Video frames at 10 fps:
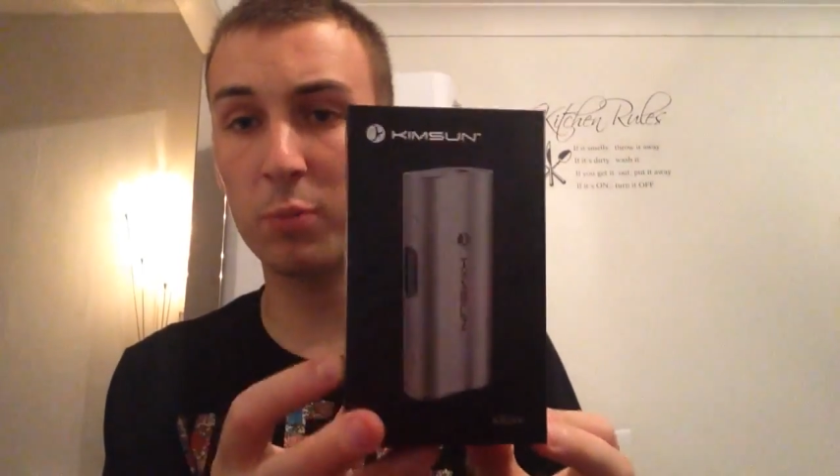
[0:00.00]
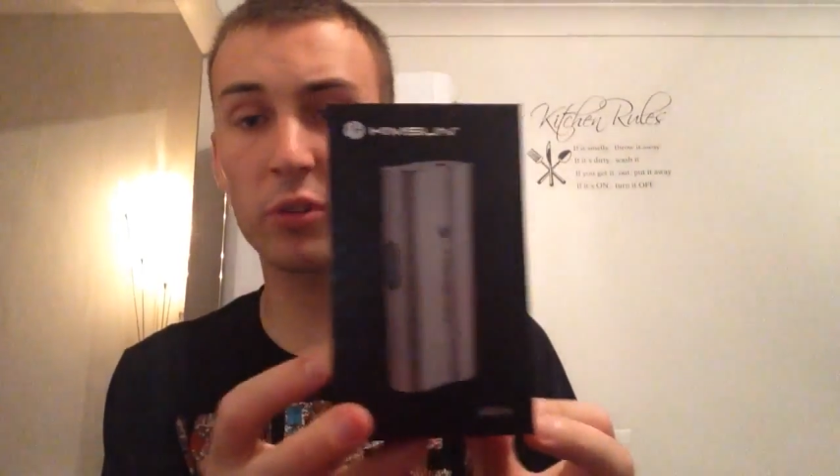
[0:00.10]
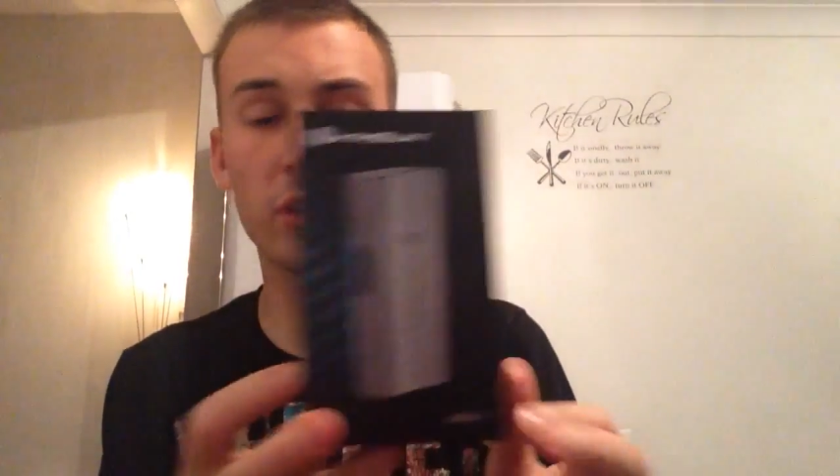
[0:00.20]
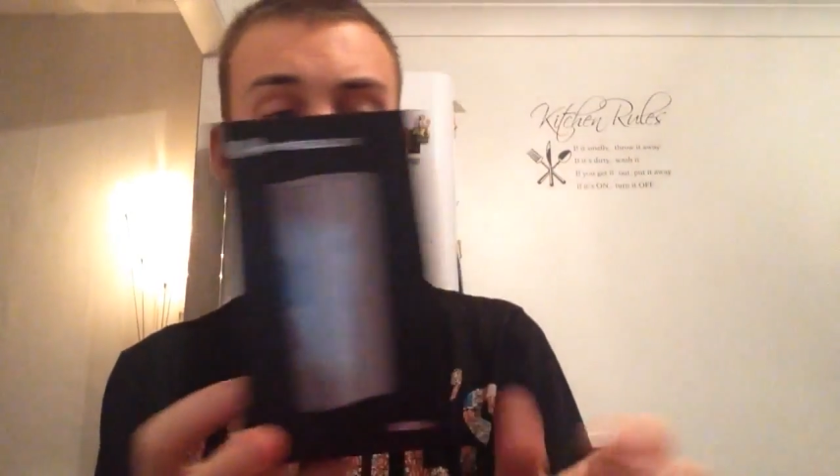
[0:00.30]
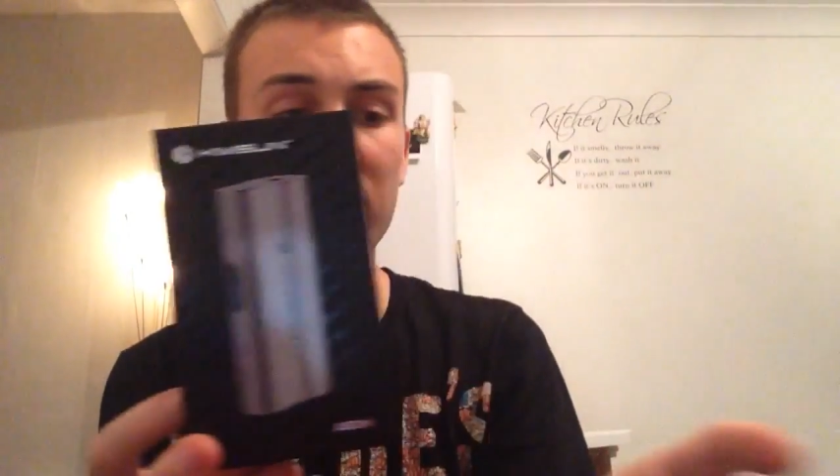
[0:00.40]

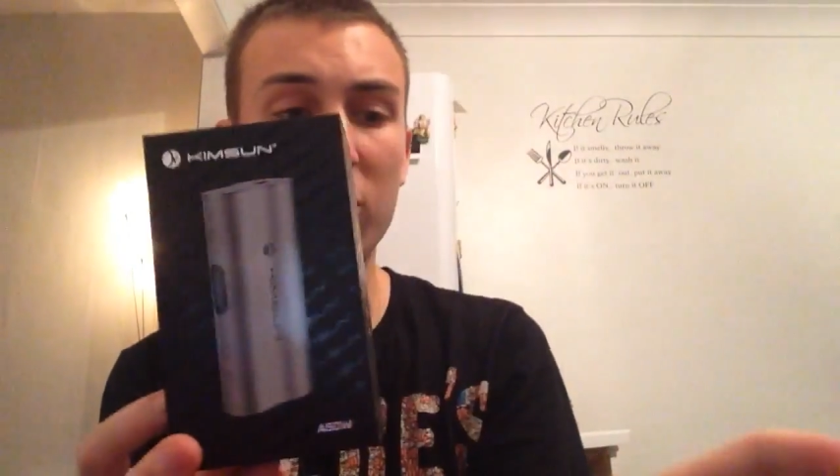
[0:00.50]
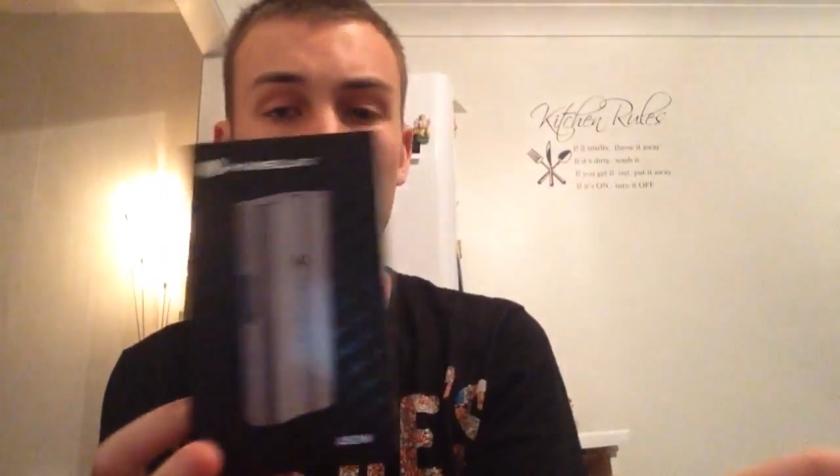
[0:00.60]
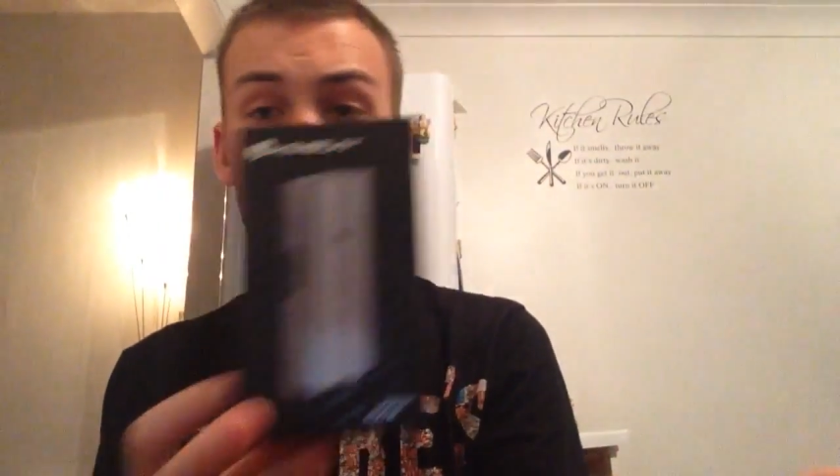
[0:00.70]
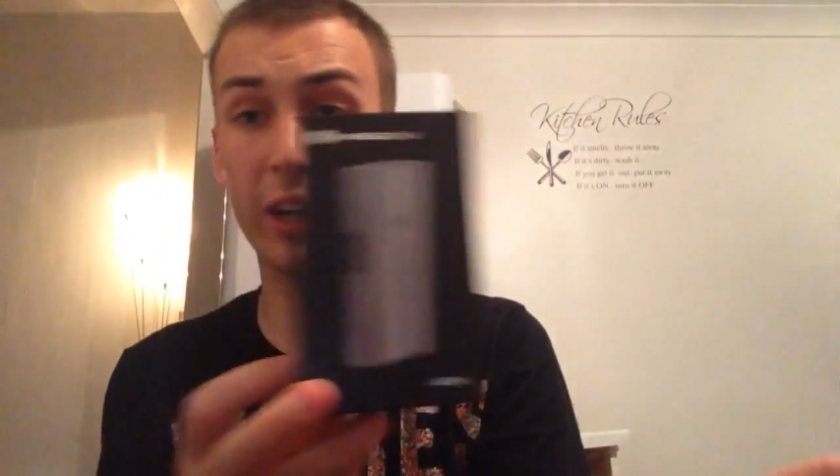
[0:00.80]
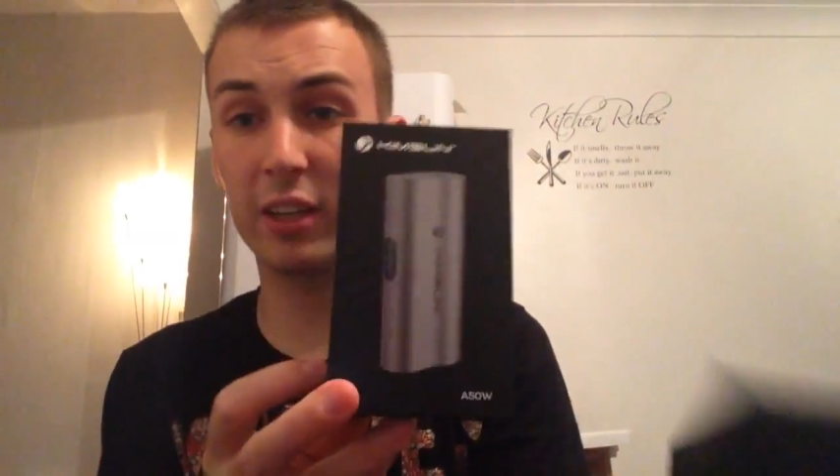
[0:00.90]
mod that they've
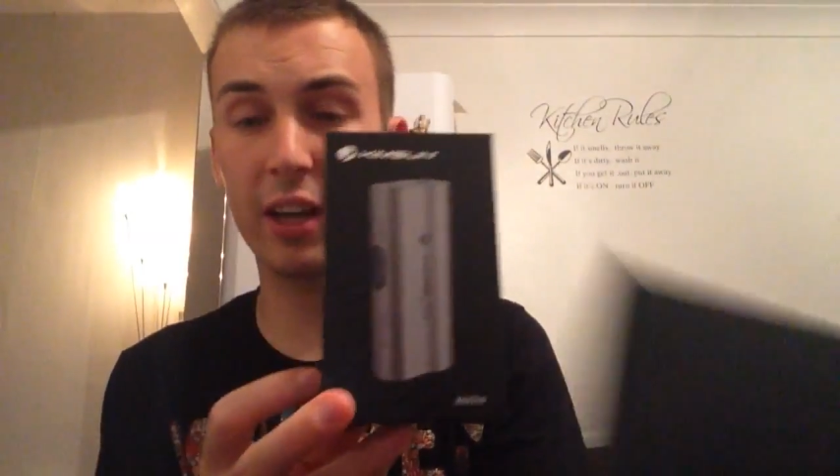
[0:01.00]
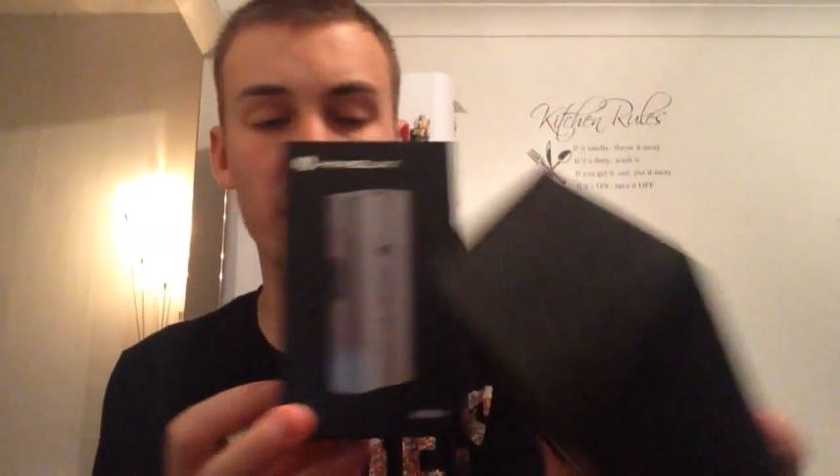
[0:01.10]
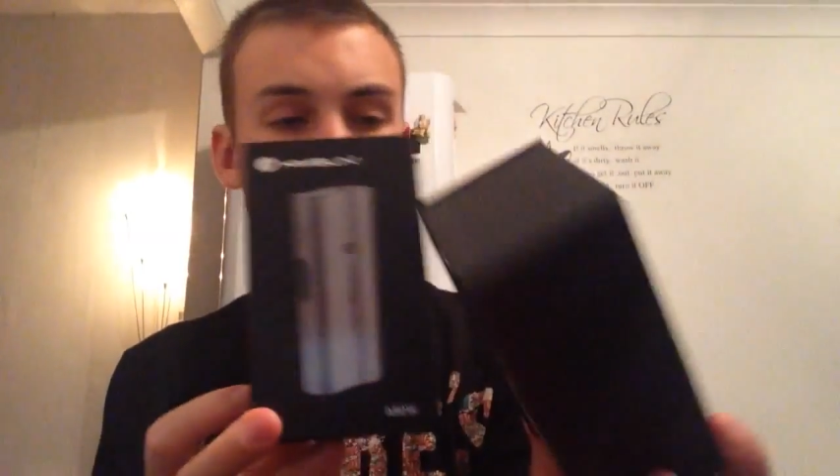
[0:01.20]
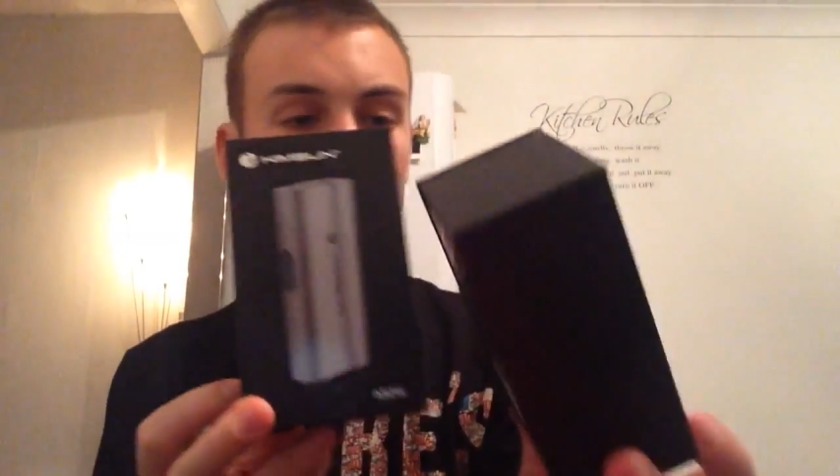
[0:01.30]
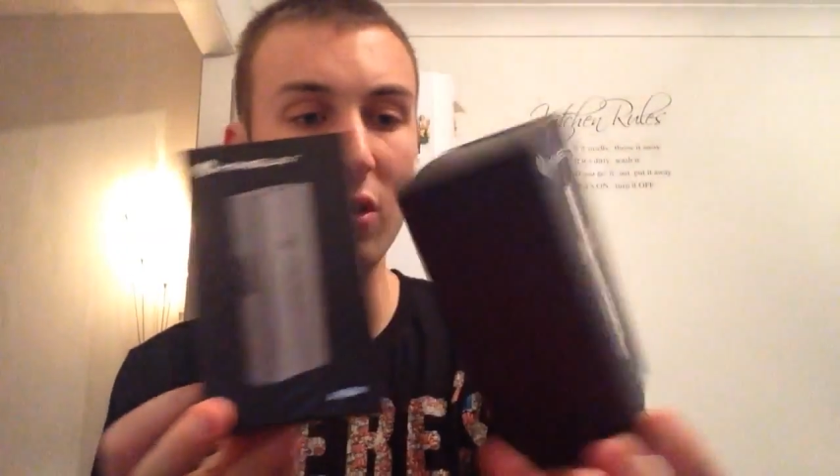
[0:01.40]
got,
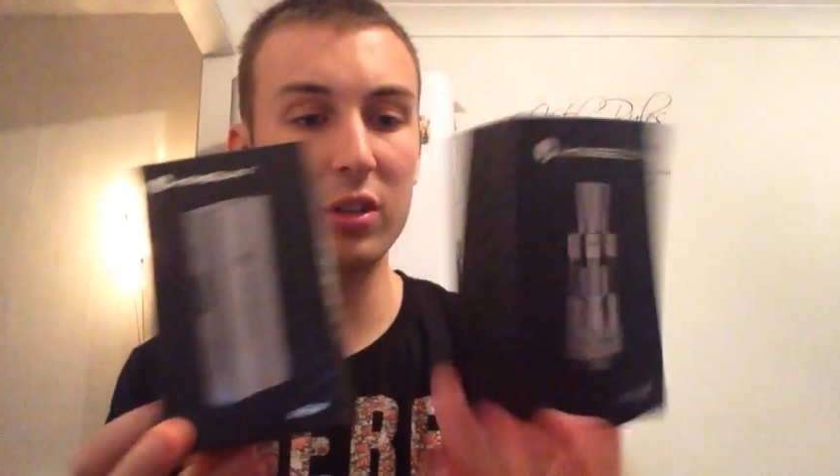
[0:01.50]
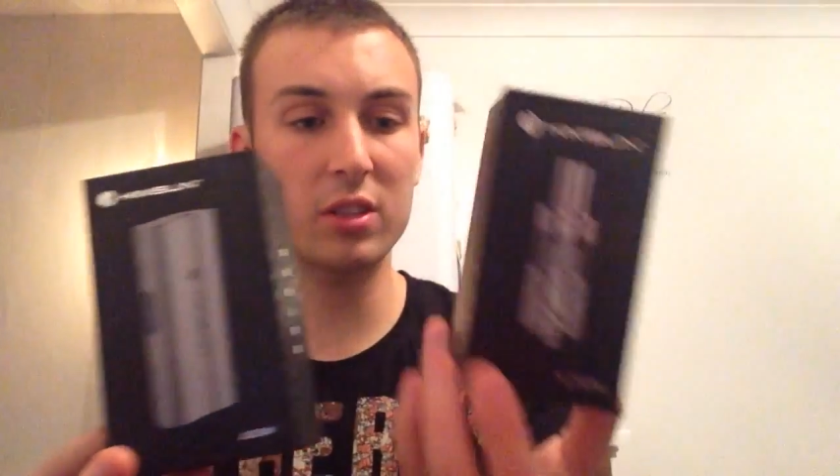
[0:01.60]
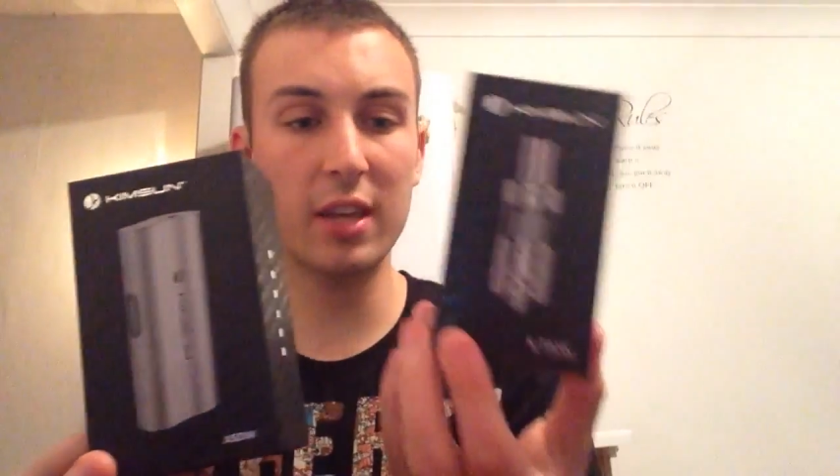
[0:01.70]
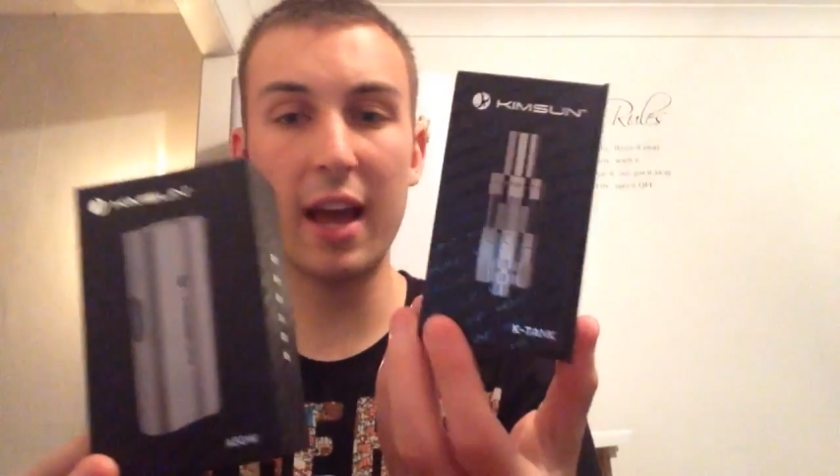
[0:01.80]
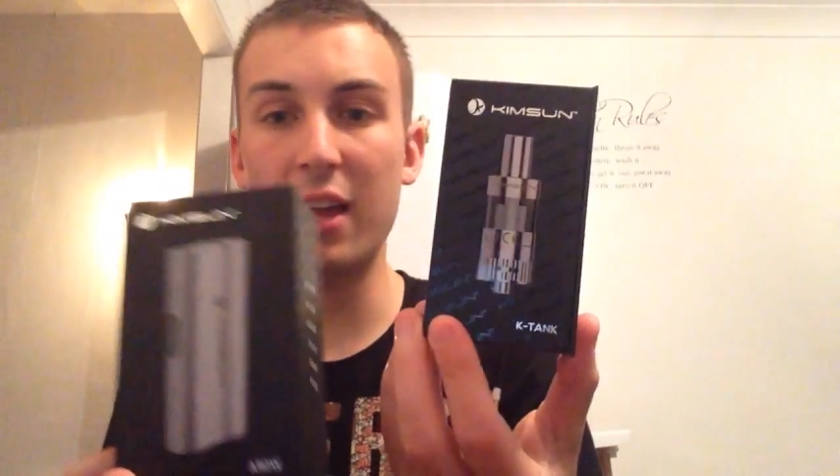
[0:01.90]
regulated device,